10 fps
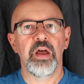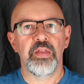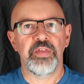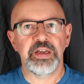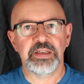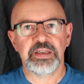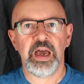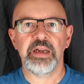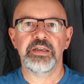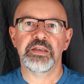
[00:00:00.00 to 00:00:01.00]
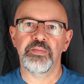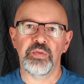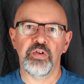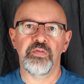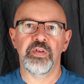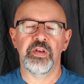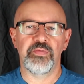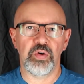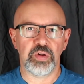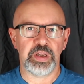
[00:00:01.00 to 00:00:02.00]
They decided to move the
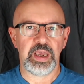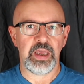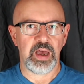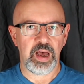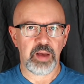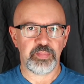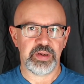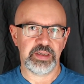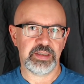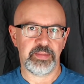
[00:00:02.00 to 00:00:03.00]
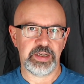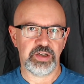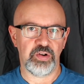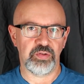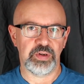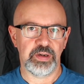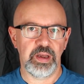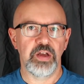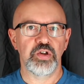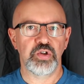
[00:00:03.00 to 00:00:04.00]
vocal key up a semitone.
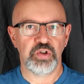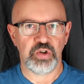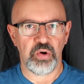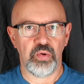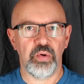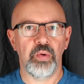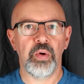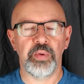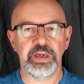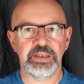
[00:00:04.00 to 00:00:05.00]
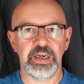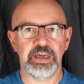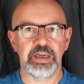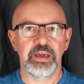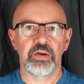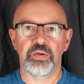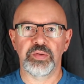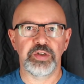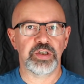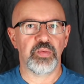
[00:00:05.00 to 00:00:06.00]
So what we did was
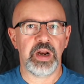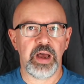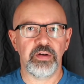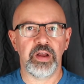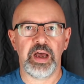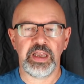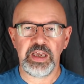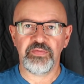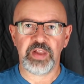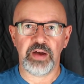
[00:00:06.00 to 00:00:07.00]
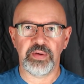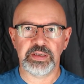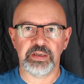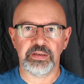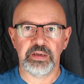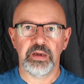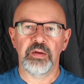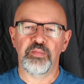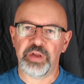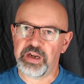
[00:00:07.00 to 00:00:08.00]
we just went out and got E-flat whistles,
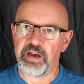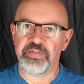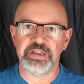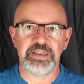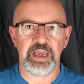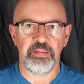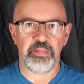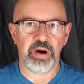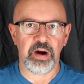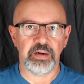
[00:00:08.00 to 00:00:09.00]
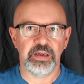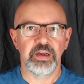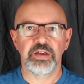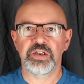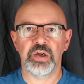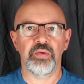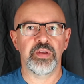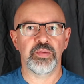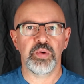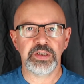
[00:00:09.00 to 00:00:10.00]
played off the same part. So
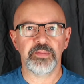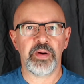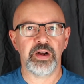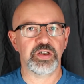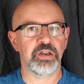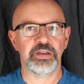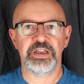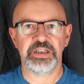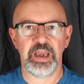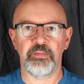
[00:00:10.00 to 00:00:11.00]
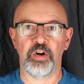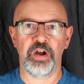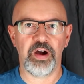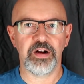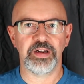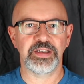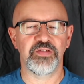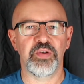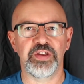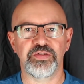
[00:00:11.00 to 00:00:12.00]
the whistle parts looked the same regardless
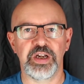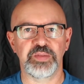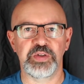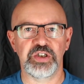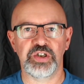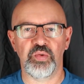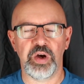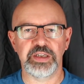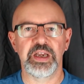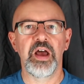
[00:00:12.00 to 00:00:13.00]
of what the transposition was.